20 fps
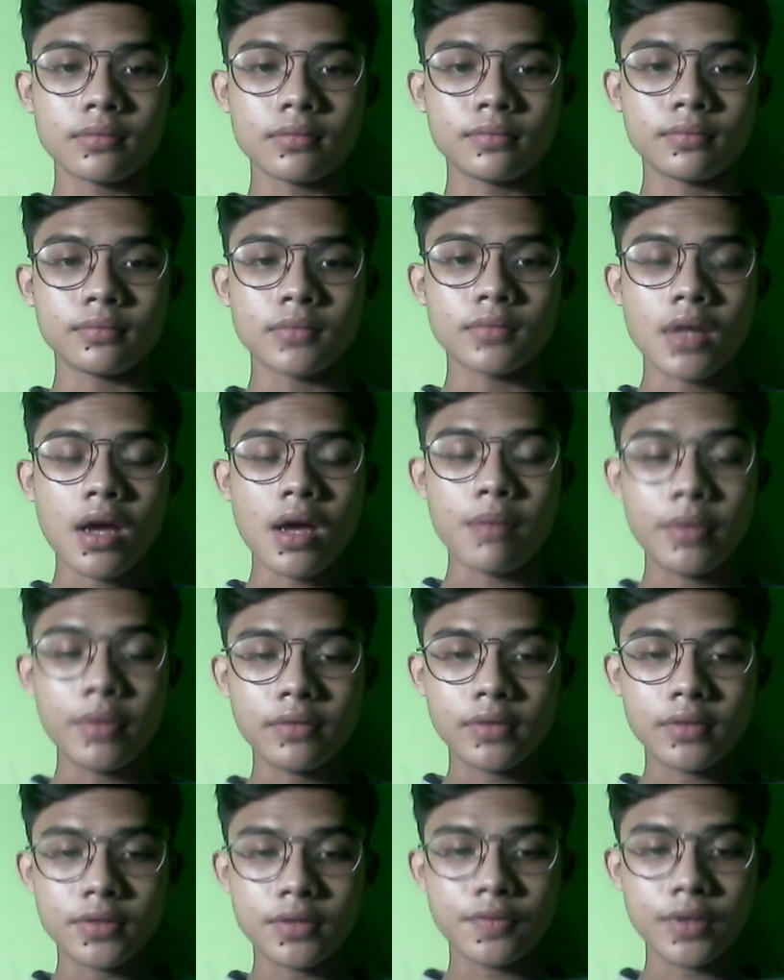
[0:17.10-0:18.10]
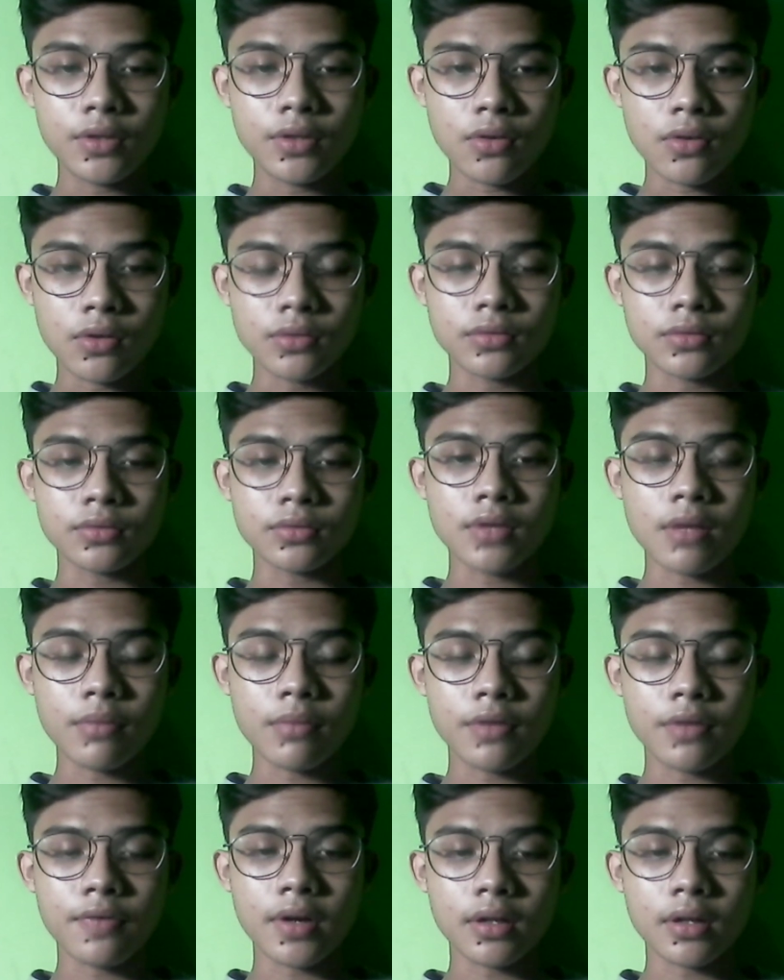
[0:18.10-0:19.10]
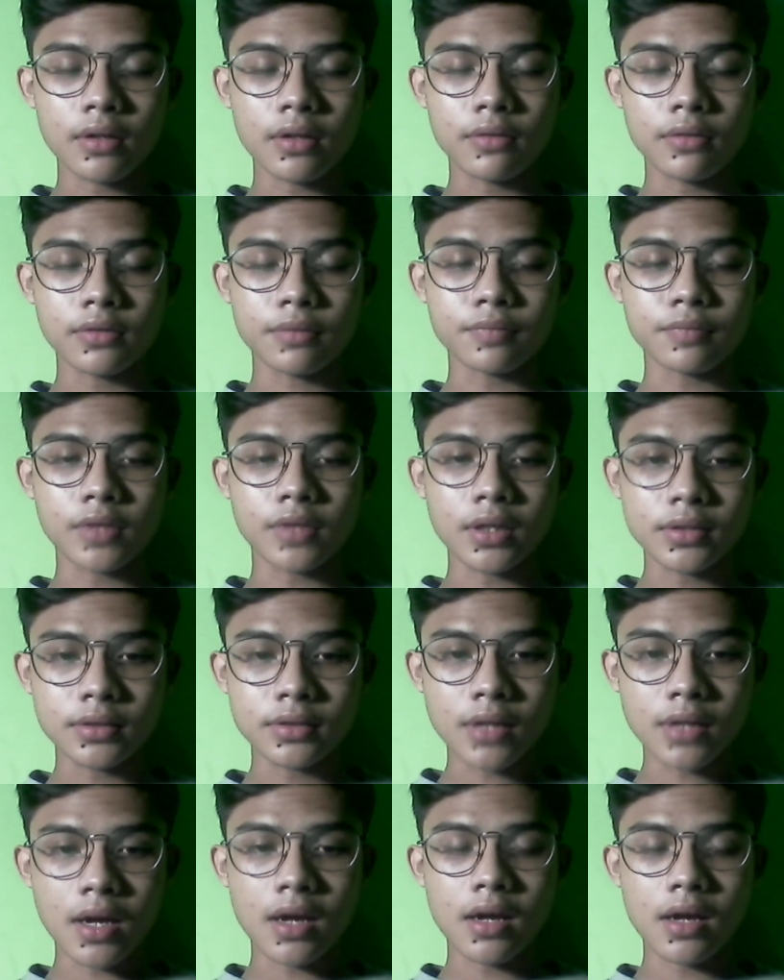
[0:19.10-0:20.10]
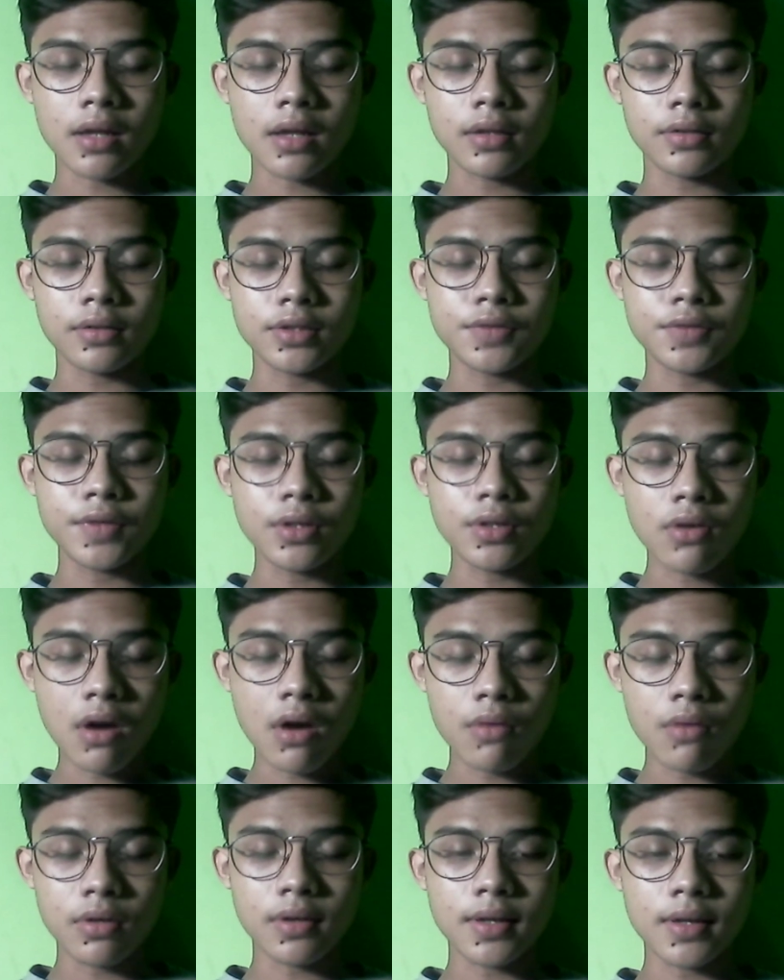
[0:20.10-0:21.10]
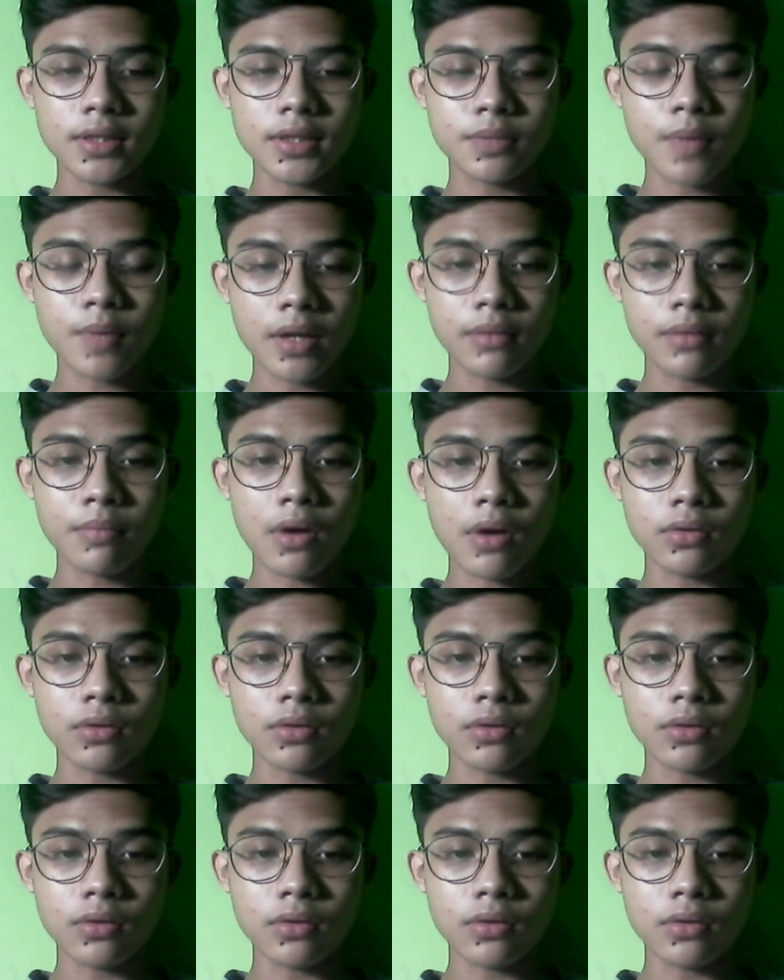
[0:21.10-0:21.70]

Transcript: I make this video to done my final term test, and in this video, I will explain about